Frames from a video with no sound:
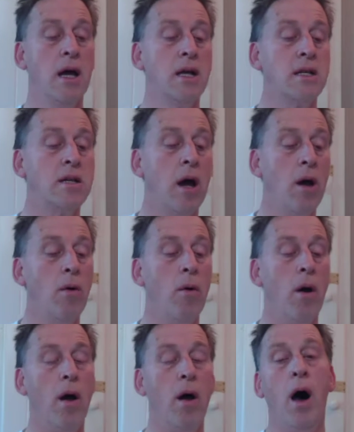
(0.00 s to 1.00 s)
So
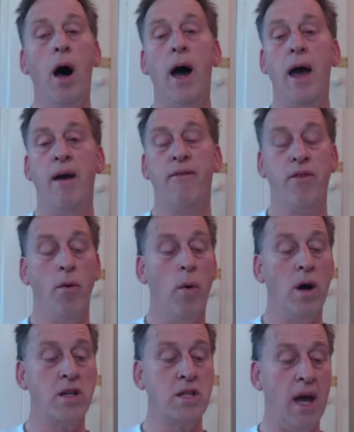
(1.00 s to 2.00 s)
I have to
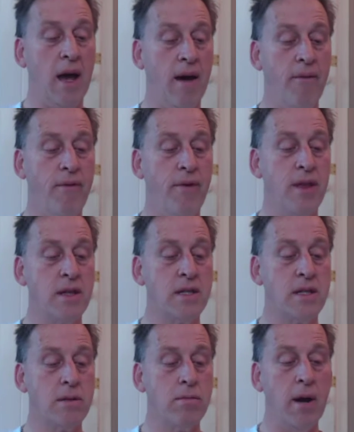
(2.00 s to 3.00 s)
watch out for
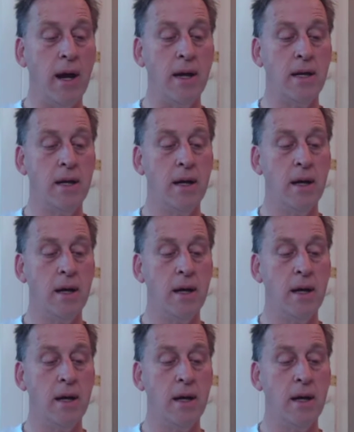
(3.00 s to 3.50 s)
this threat.